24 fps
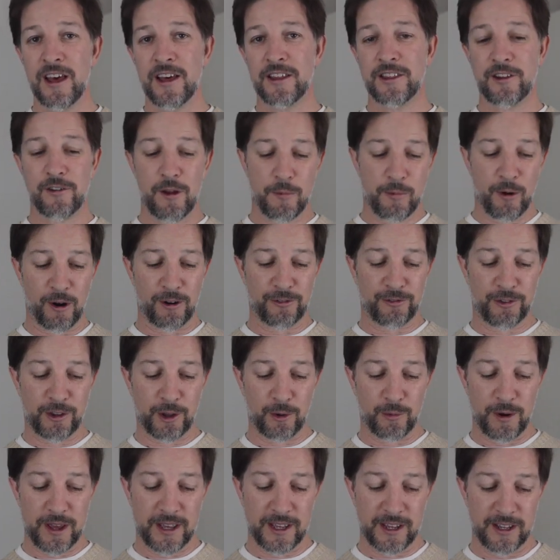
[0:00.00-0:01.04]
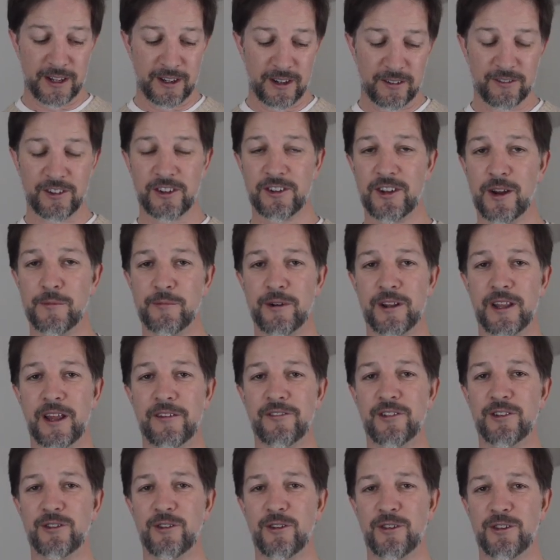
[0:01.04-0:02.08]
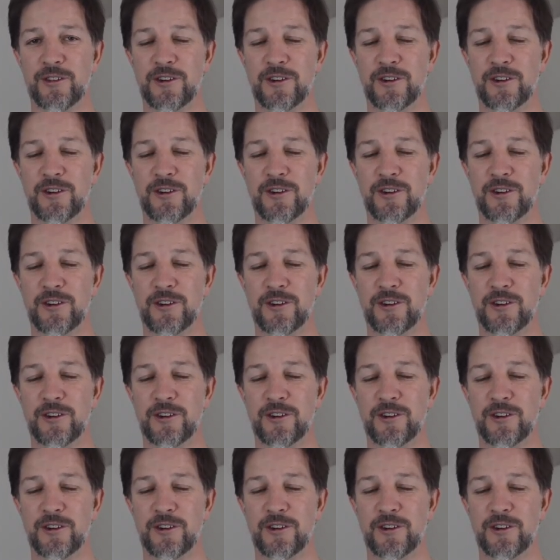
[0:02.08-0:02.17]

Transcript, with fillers: the report for the weekend of December 11th through